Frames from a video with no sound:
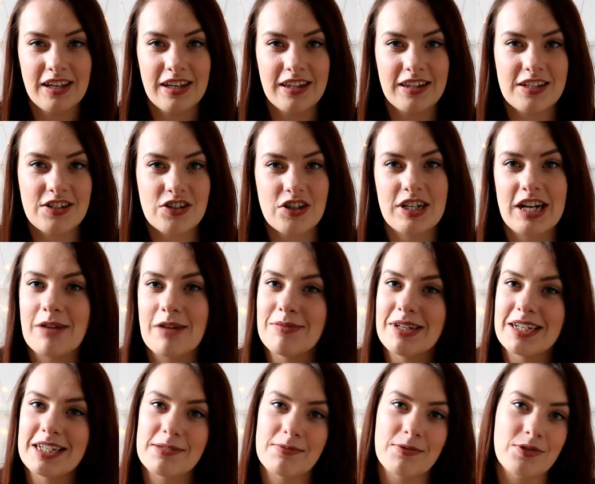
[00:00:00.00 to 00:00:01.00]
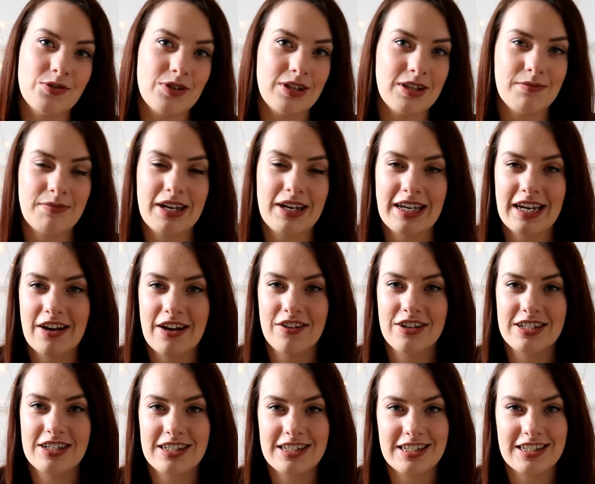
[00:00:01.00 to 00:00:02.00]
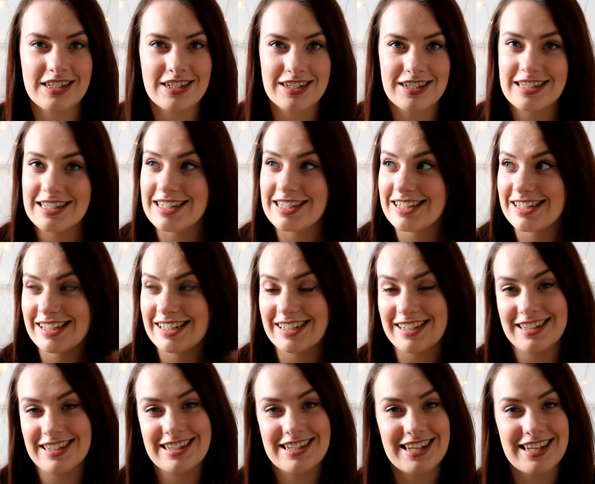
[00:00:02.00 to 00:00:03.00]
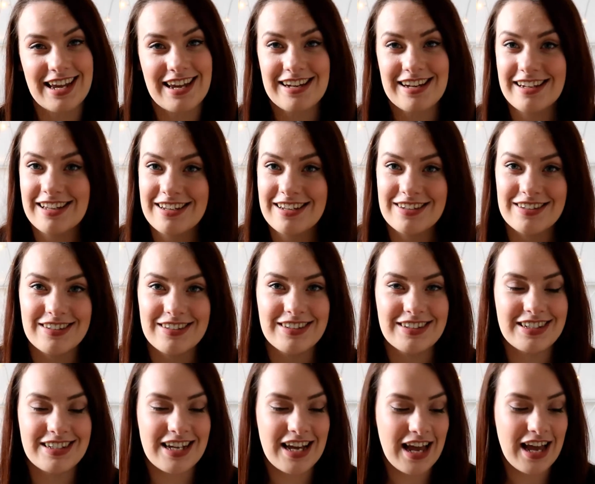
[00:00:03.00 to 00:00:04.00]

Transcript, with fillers: The dynamics between the main characters is just insanely good